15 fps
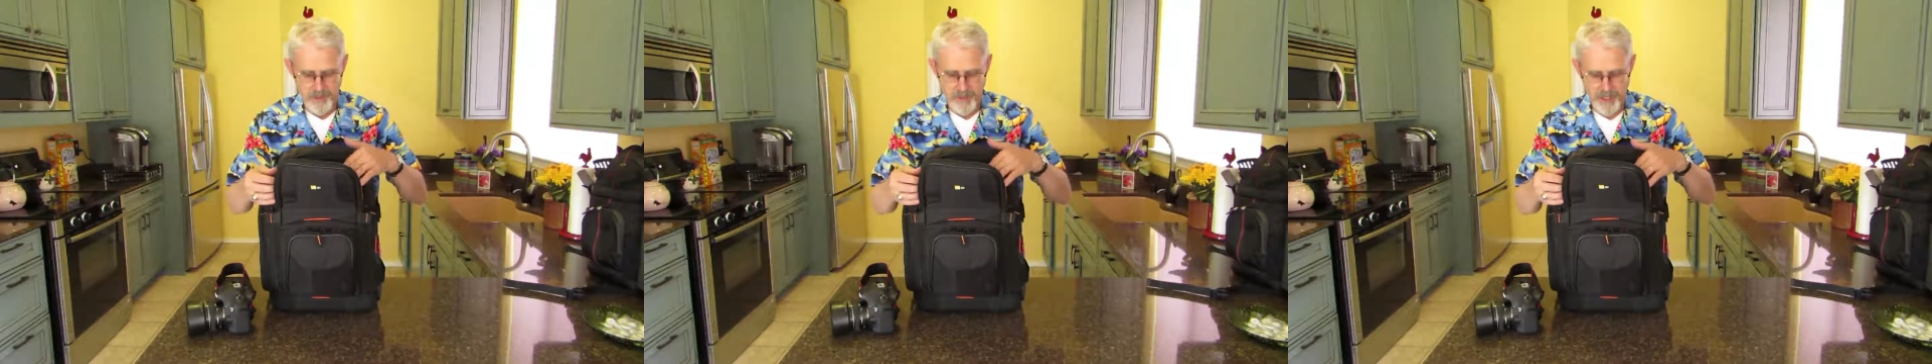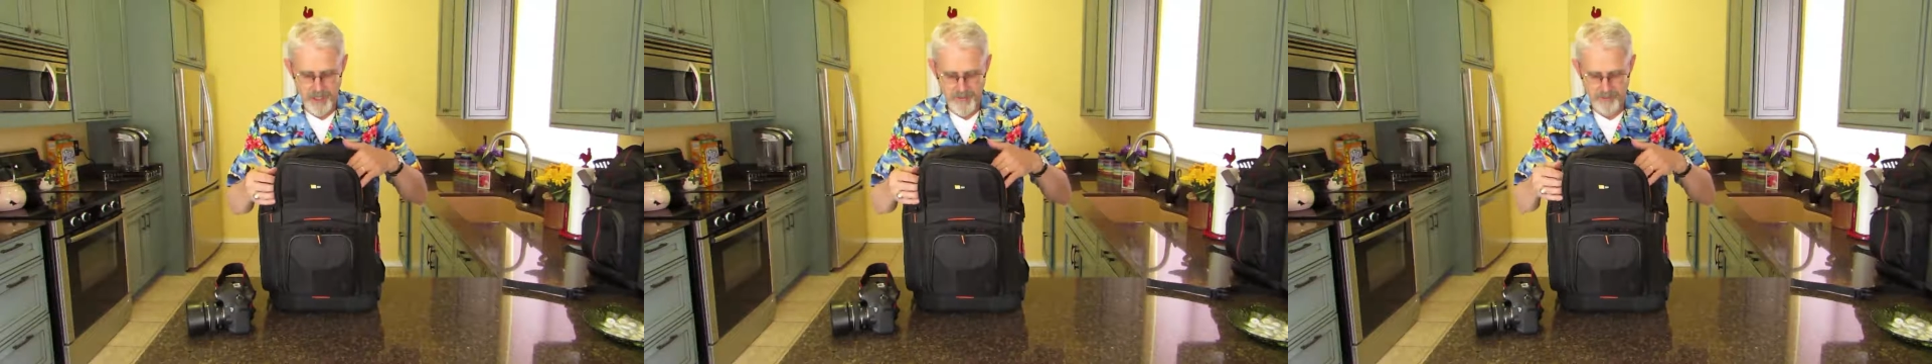
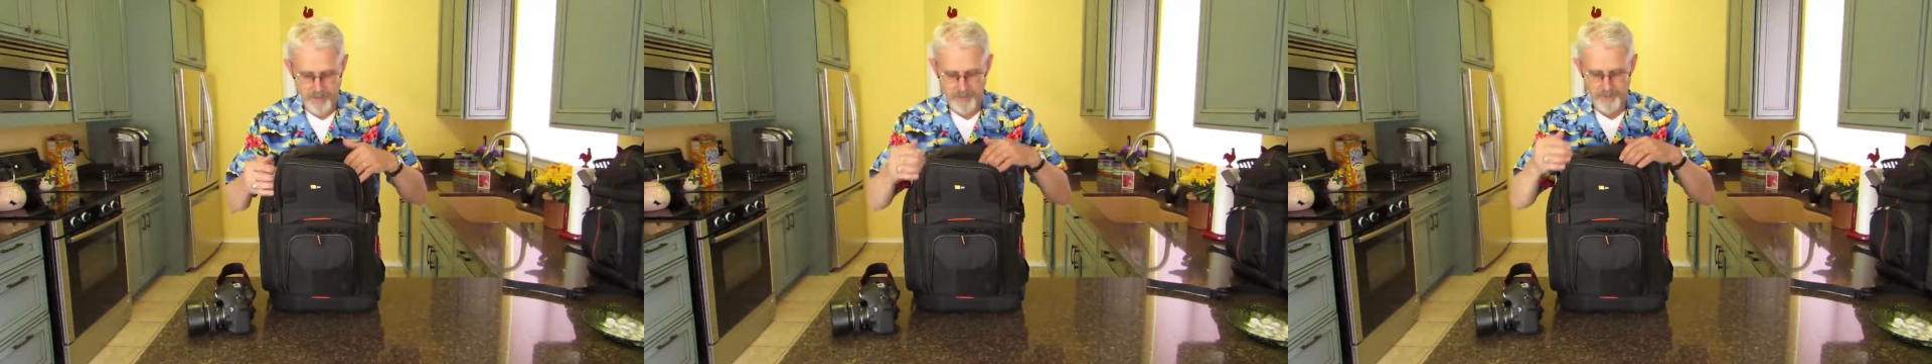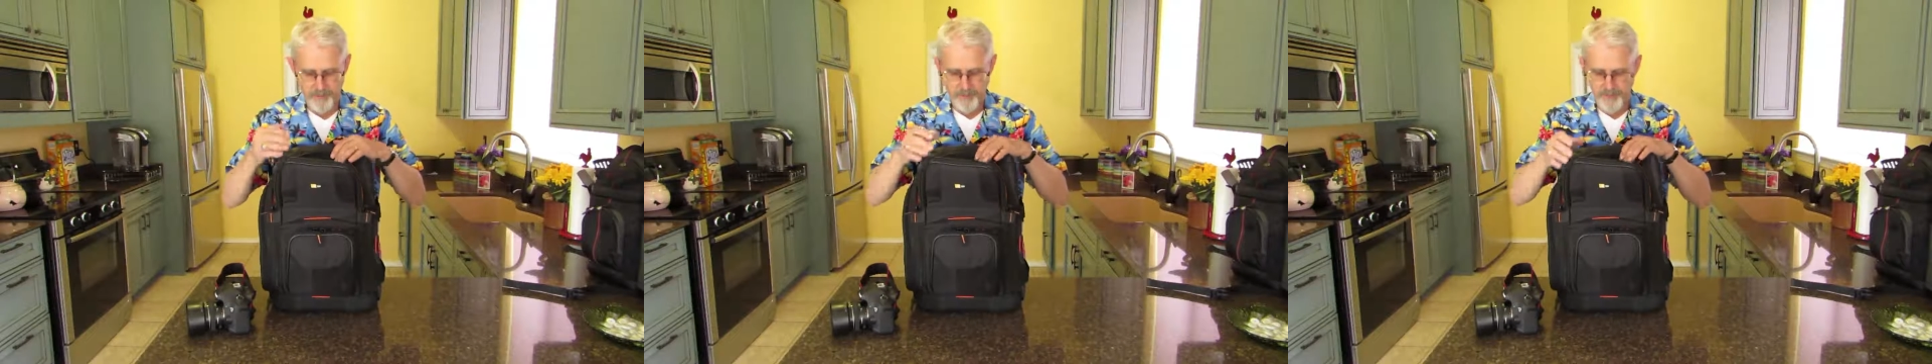camera.
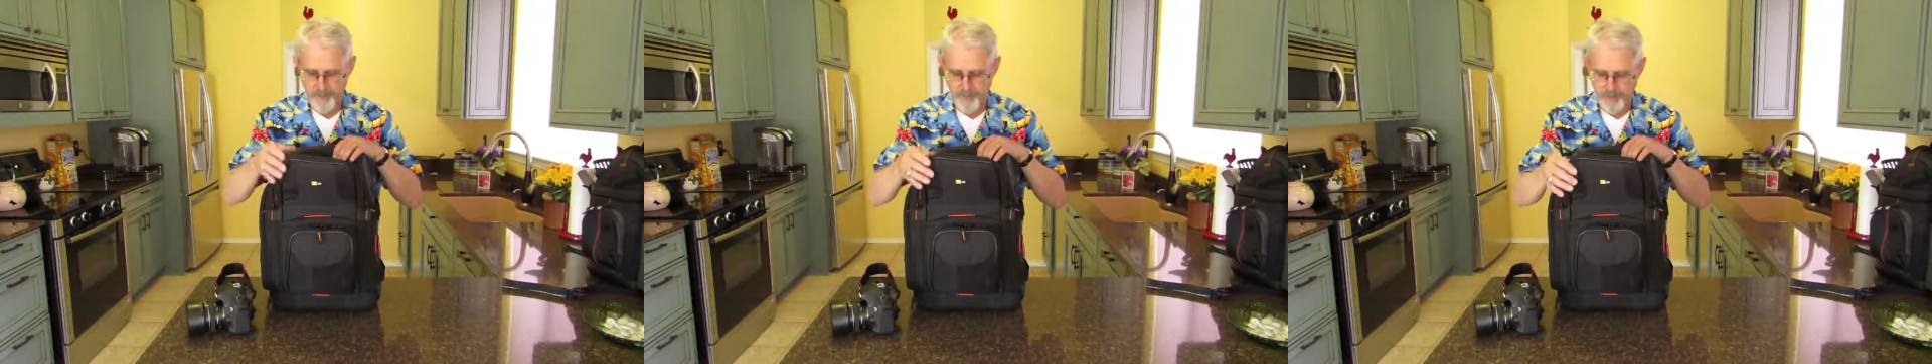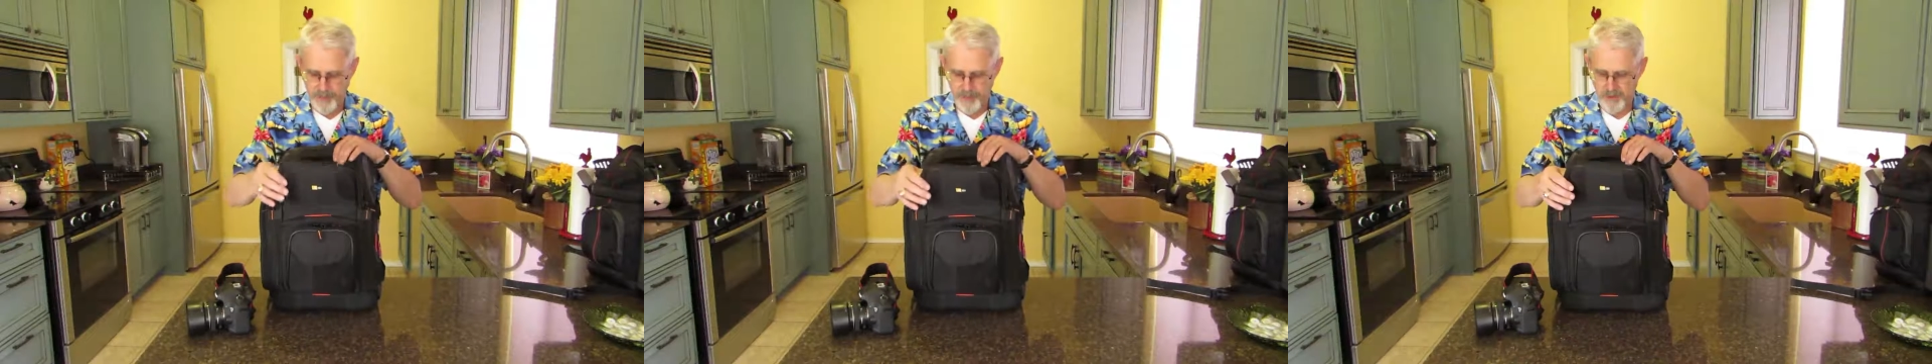
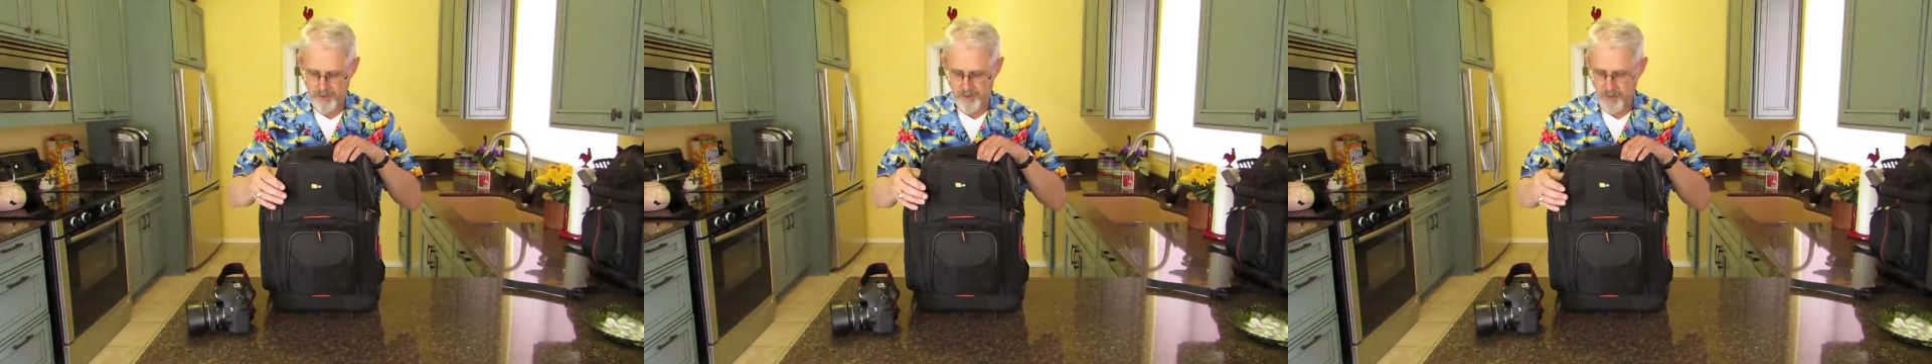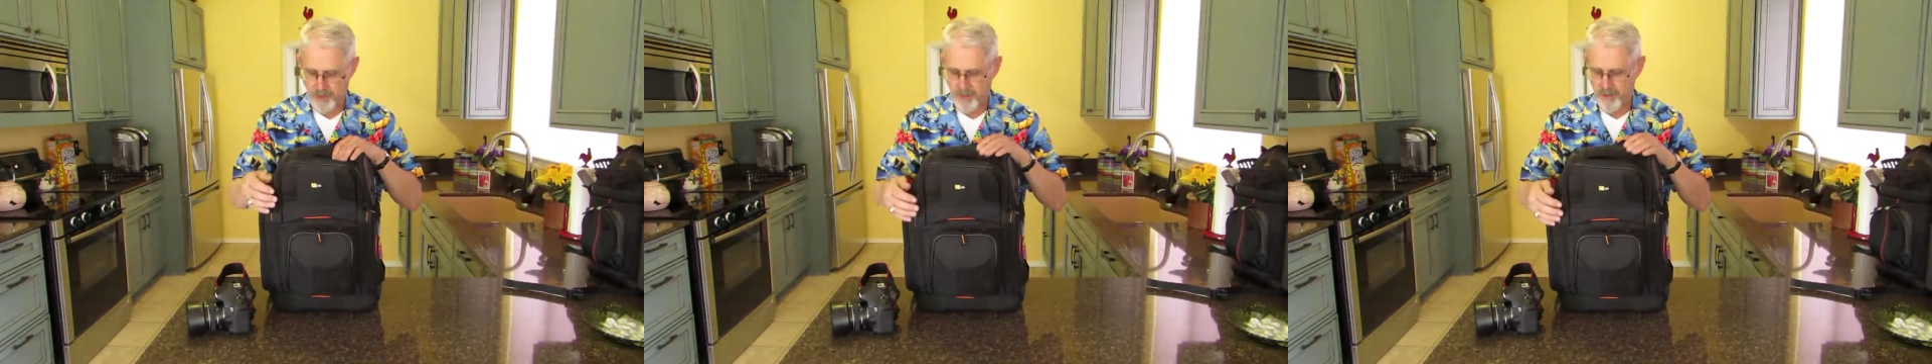Makes it
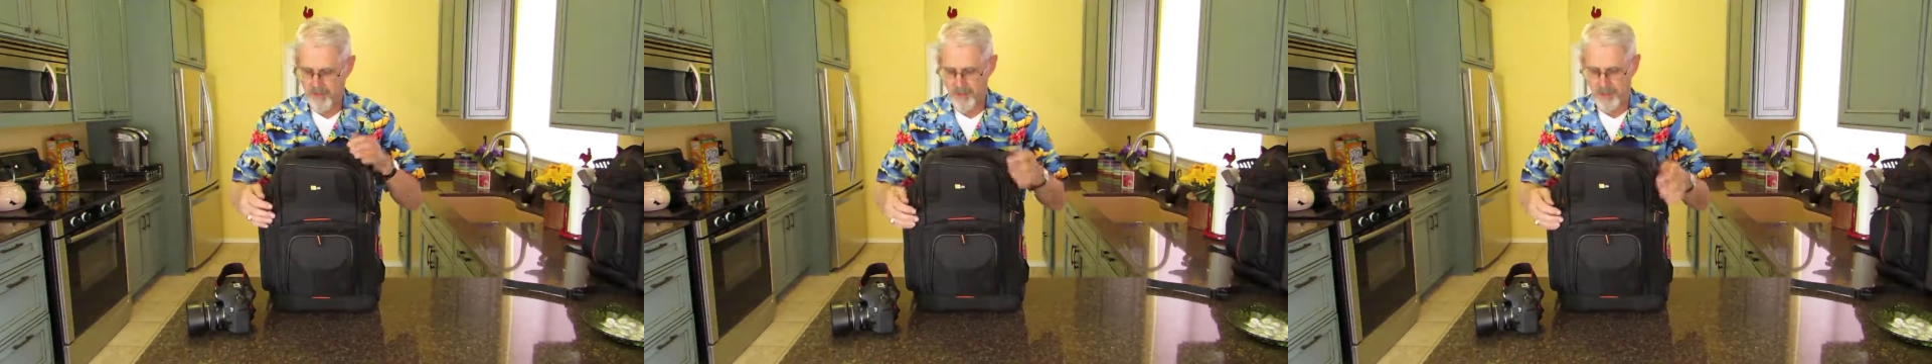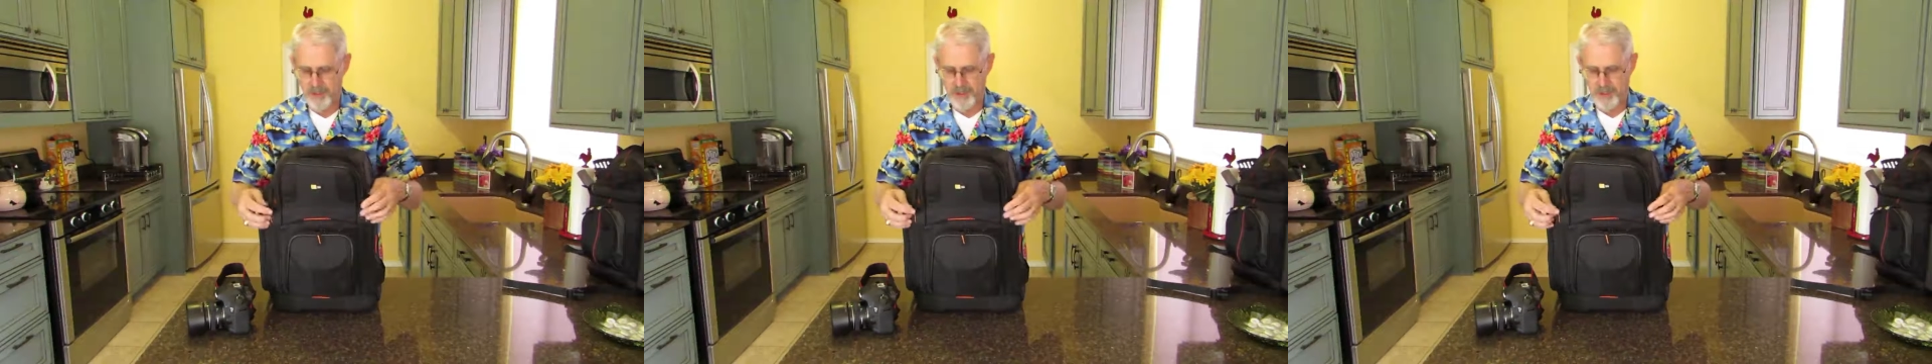very
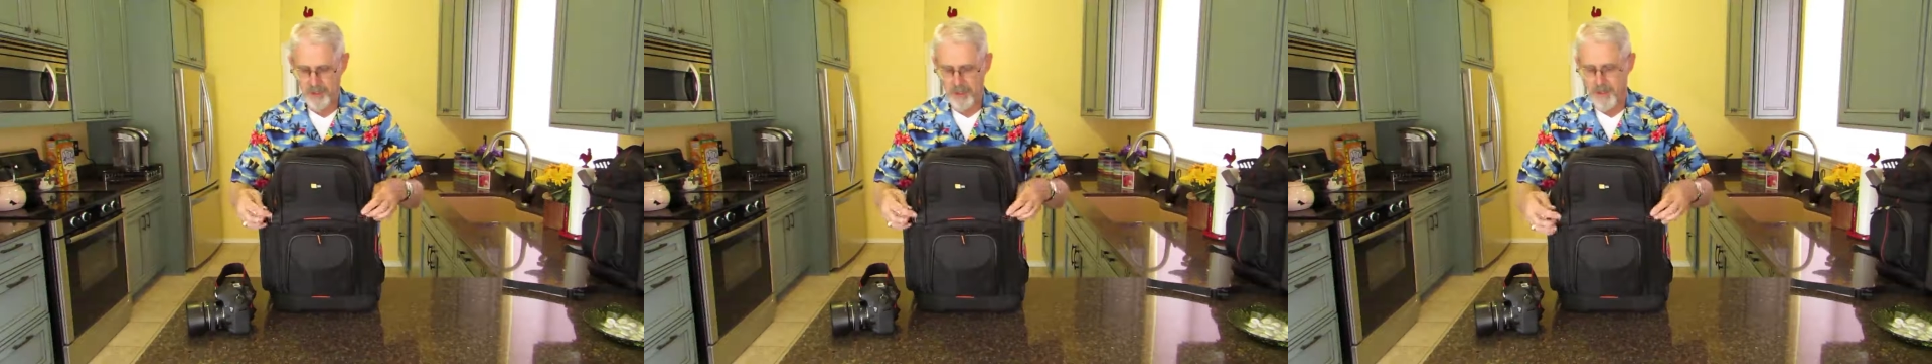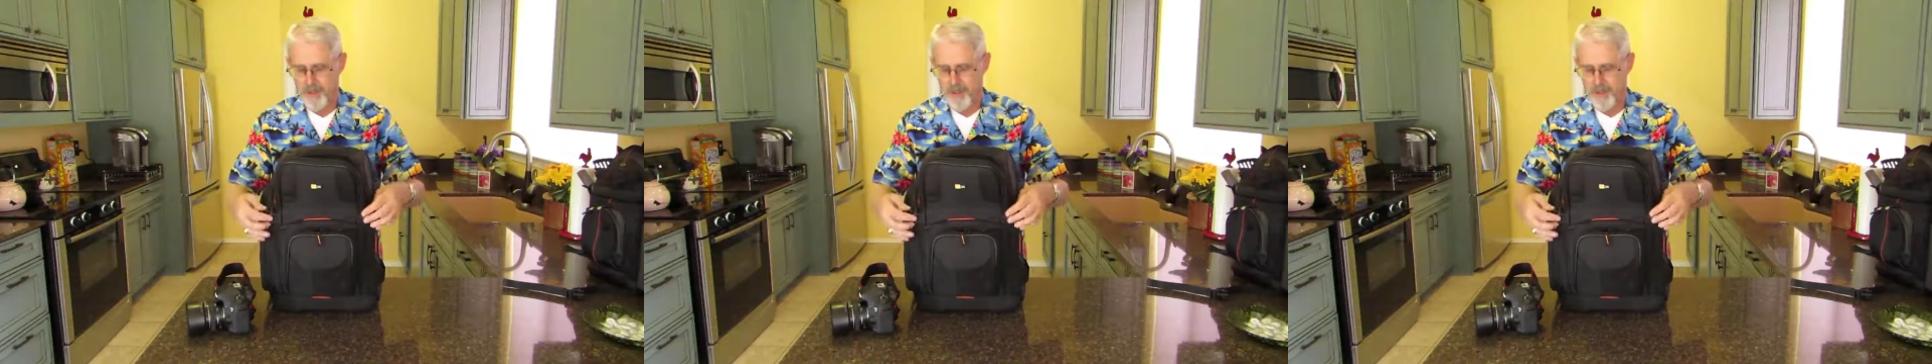convenient.